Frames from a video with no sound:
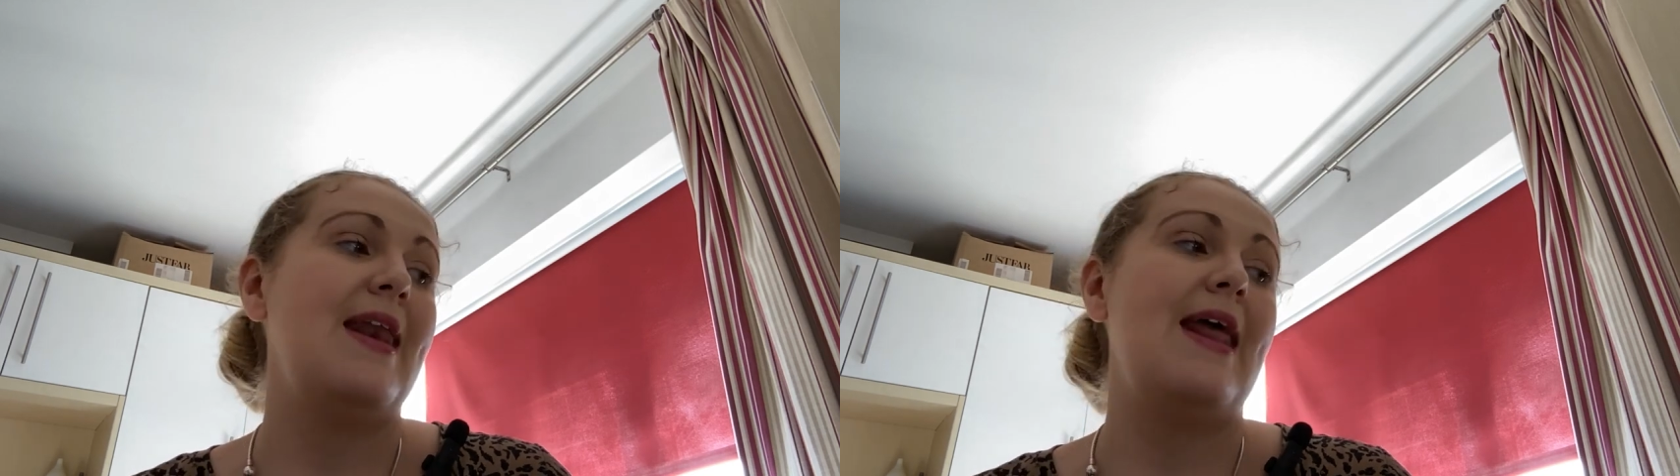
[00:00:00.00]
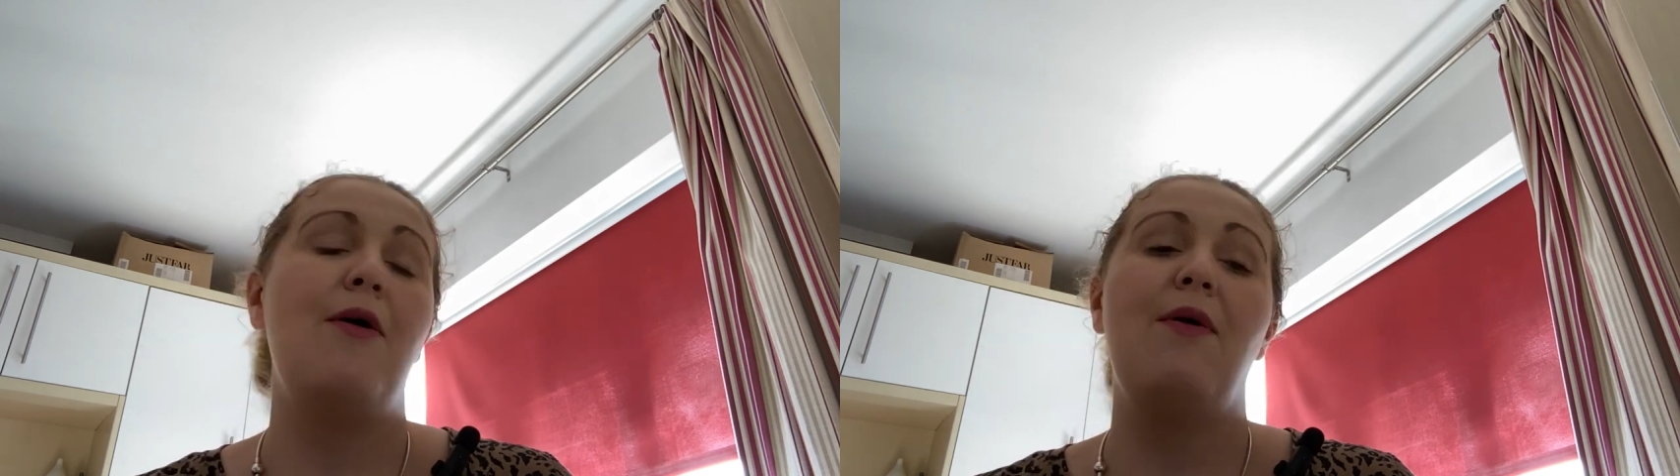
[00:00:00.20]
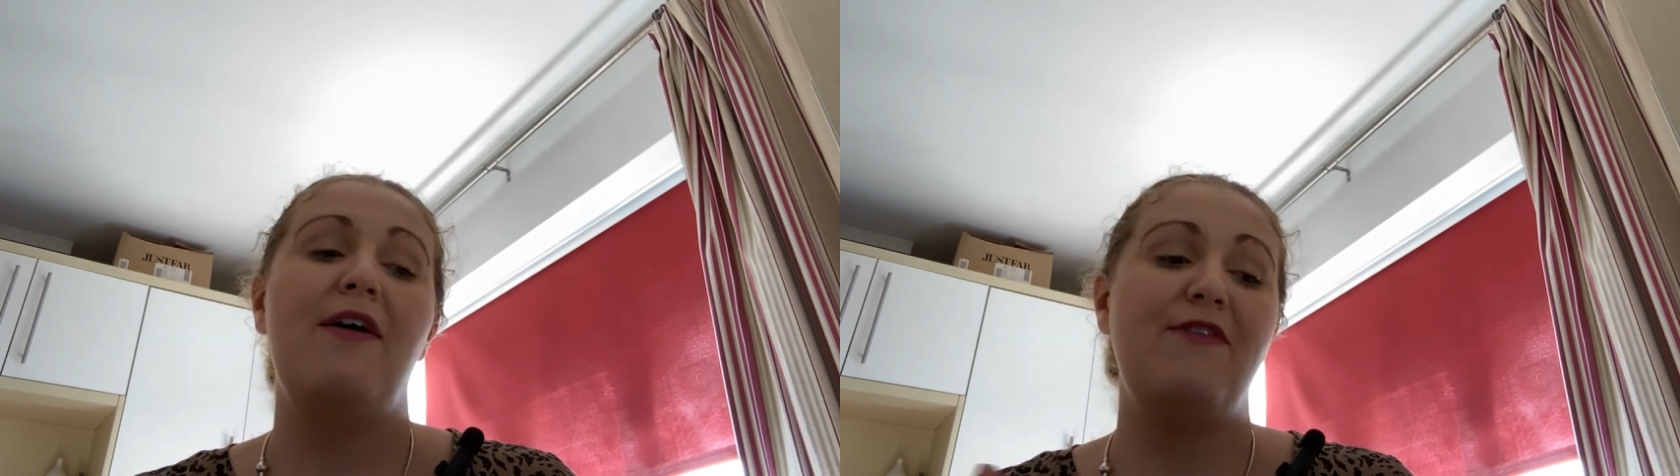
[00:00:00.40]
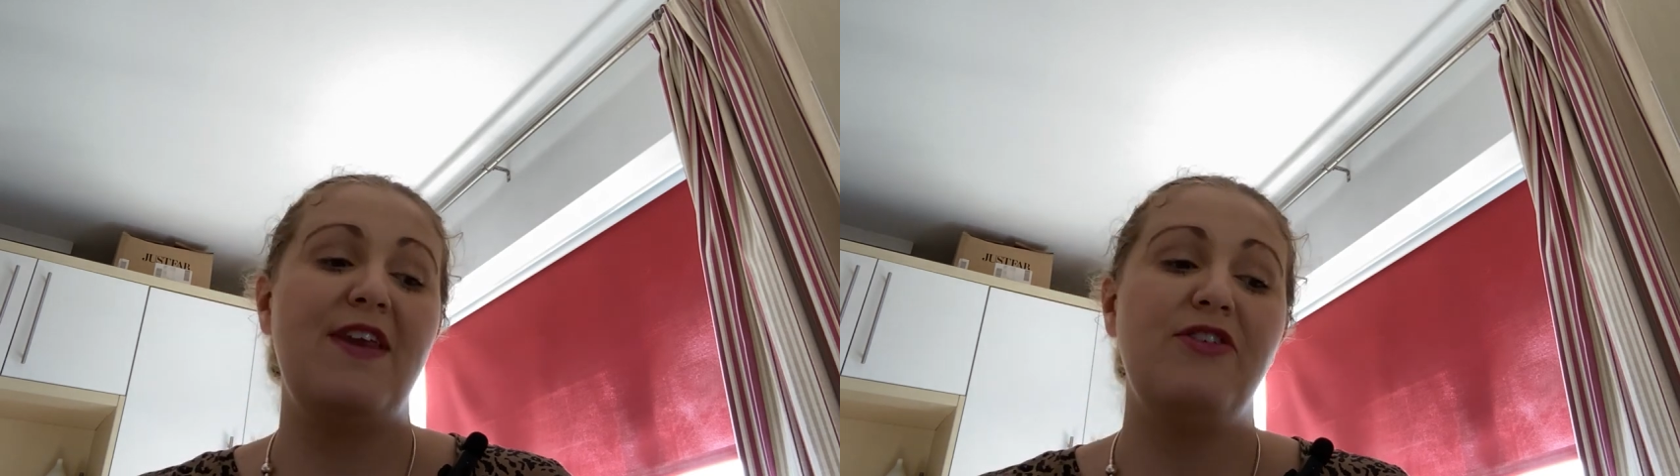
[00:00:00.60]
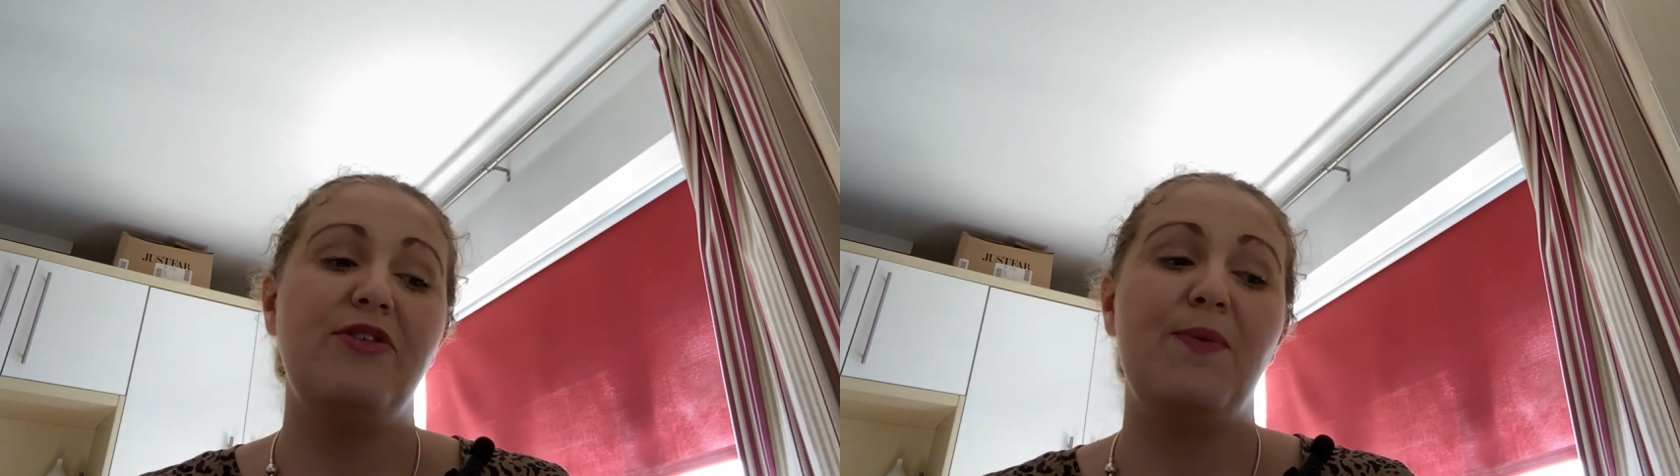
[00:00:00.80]
Now I
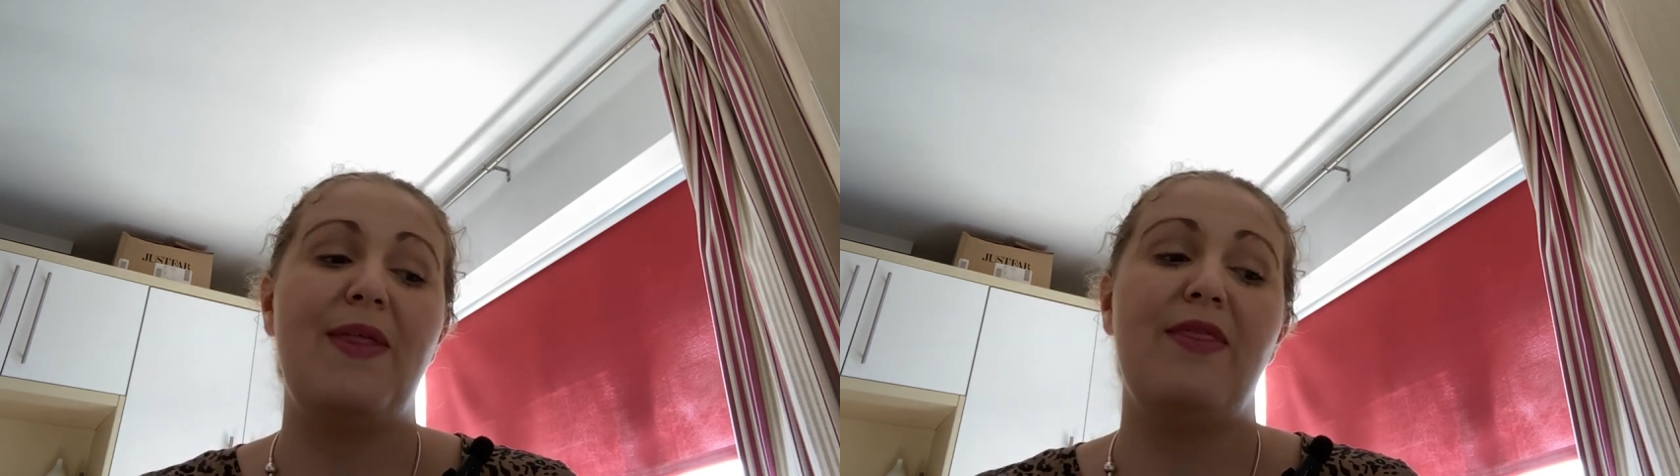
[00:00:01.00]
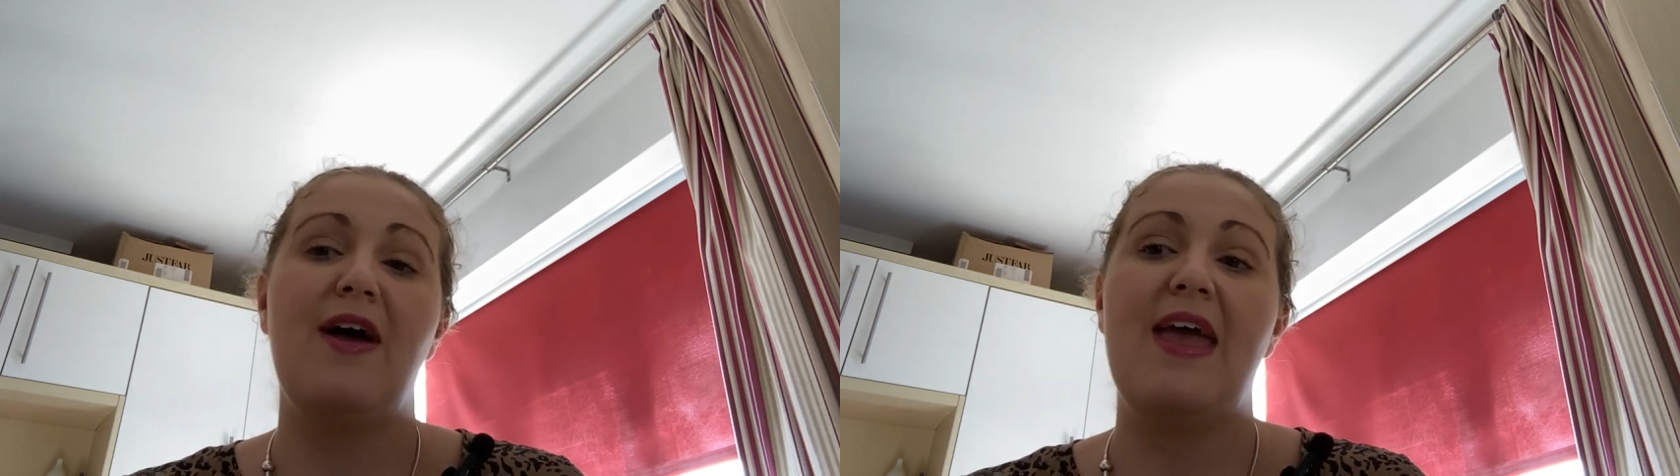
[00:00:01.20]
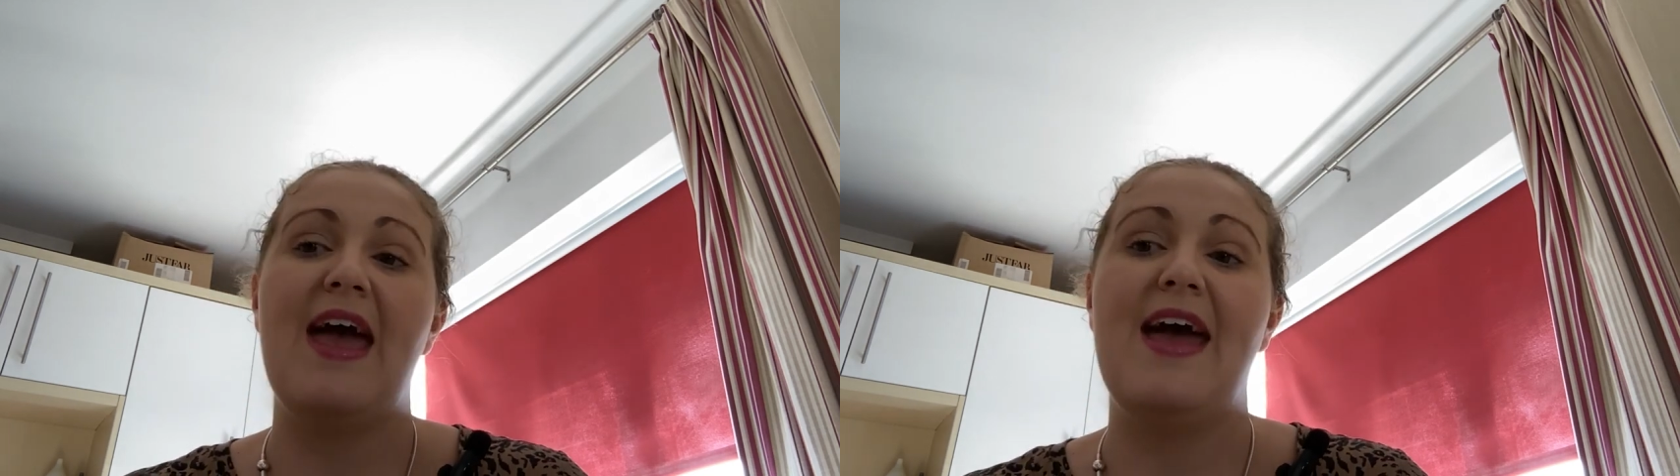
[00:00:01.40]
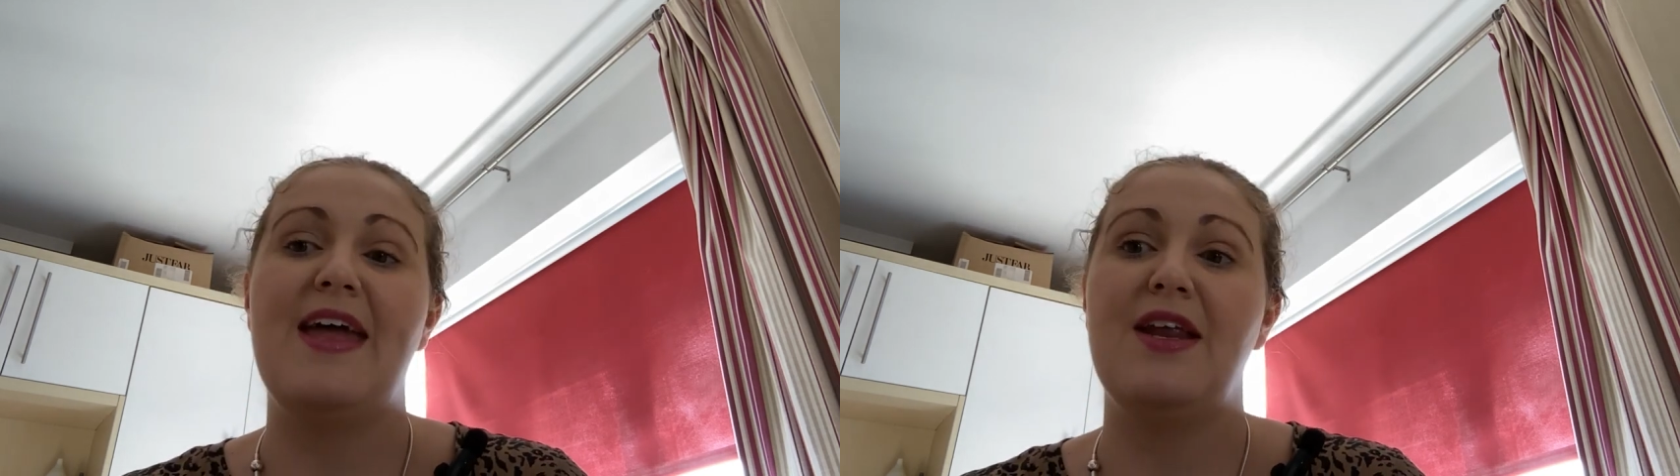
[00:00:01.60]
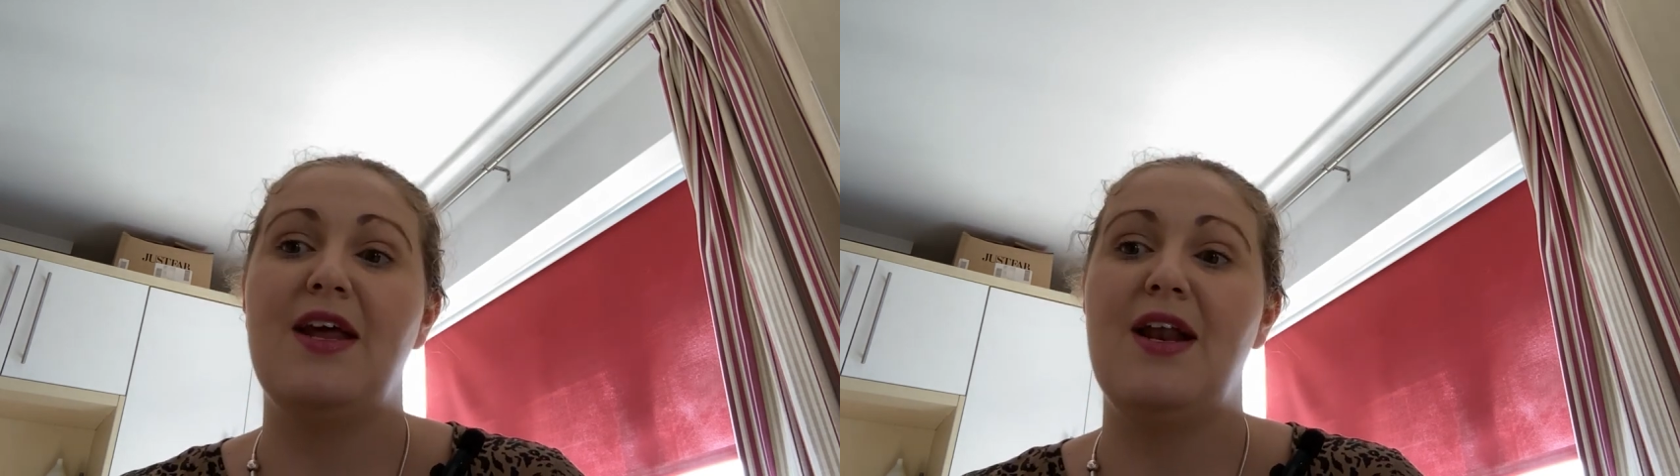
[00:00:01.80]
finished the one that I had